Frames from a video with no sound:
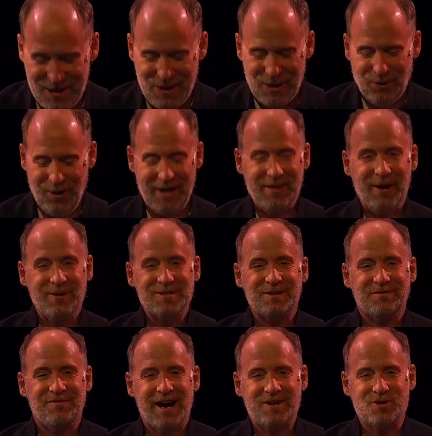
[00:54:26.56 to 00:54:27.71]
"While there is
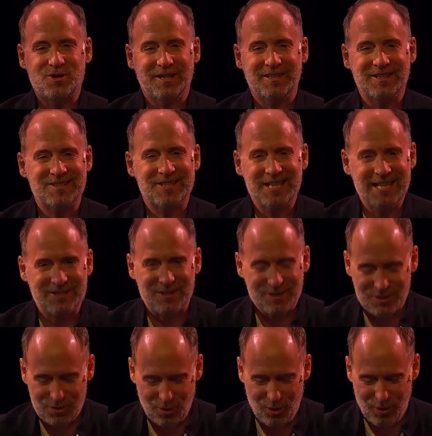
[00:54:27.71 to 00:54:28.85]
infection and disease and
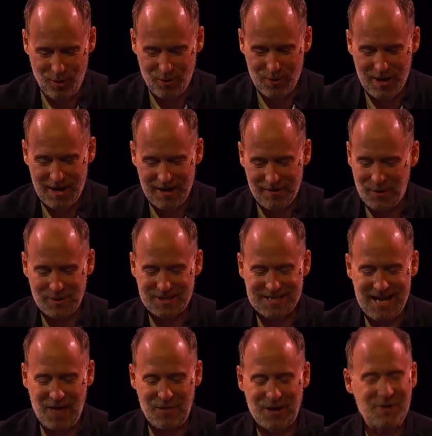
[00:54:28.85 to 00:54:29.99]
sorrow, there is
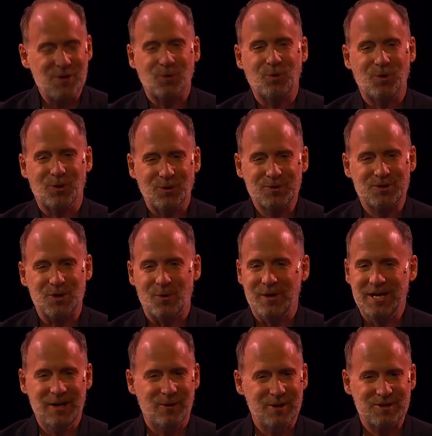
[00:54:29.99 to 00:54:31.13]
nothing in the world so
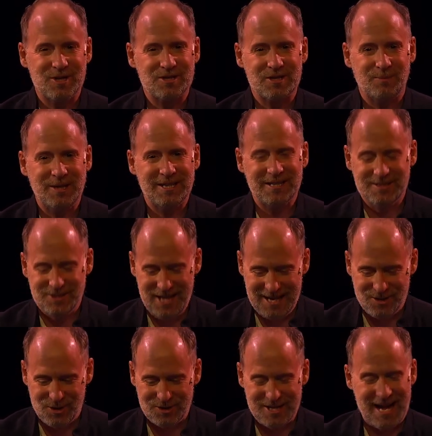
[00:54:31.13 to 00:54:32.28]
irresistibly
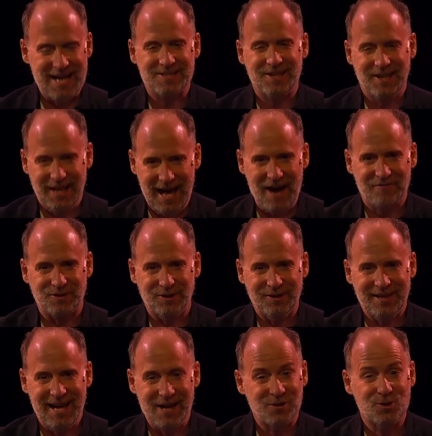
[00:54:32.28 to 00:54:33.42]
contagious as laughter
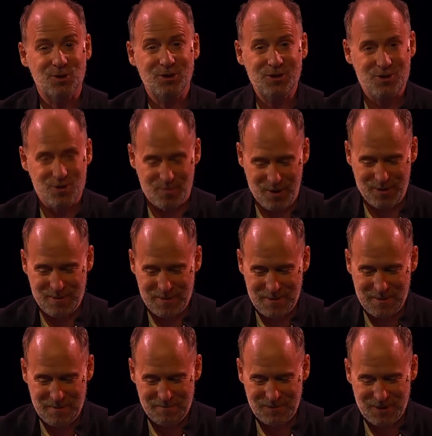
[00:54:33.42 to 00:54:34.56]
and good humor."
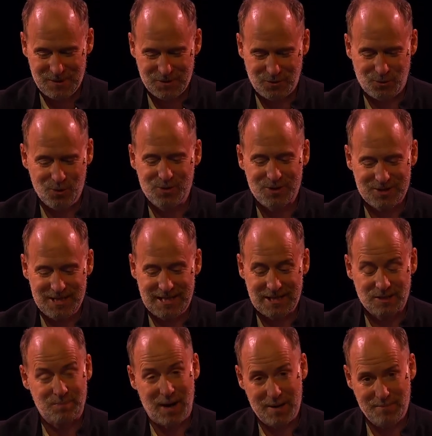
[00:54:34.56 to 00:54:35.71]
Scrooge's niece,
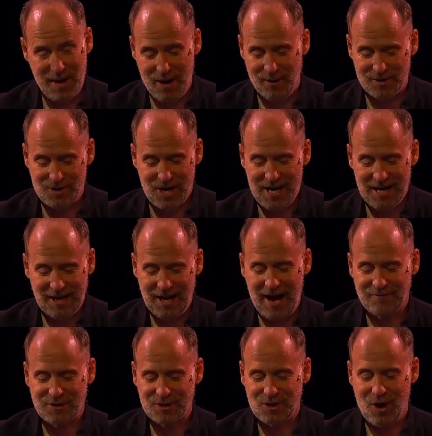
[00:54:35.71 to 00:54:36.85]
by marriage,
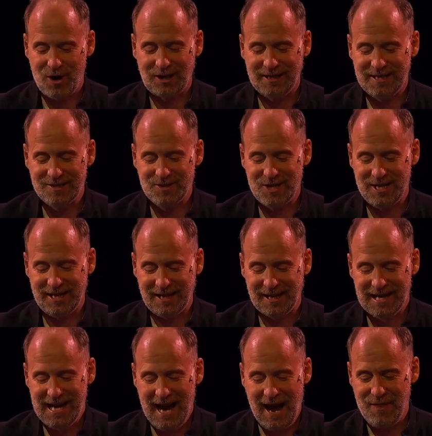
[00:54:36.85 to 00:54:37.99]
laughed as heartily as he,
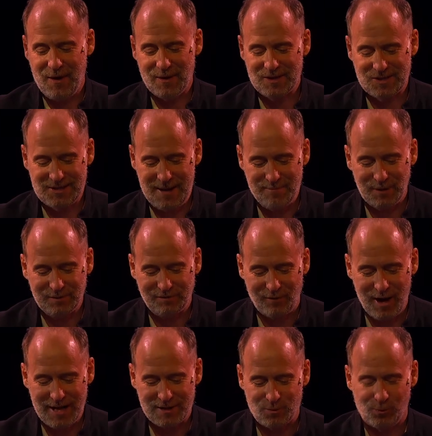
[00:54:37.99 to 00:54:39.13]
and their assembled
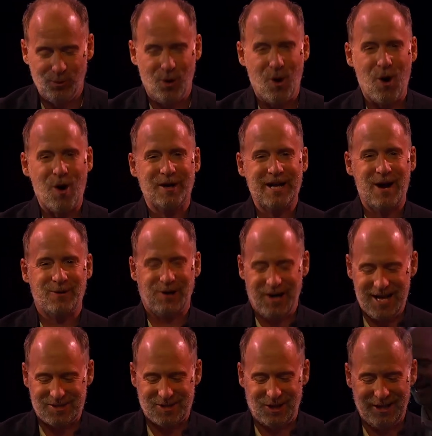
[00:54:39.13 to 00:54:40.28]
friends roared out
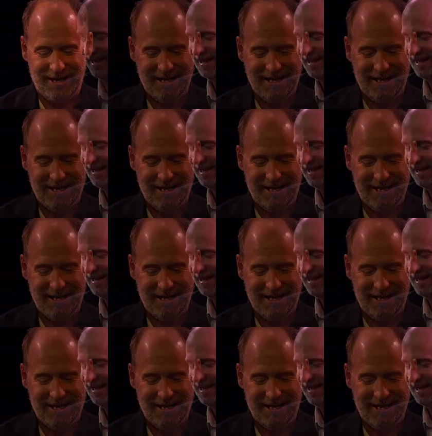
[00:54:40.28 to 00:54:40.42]
lustily.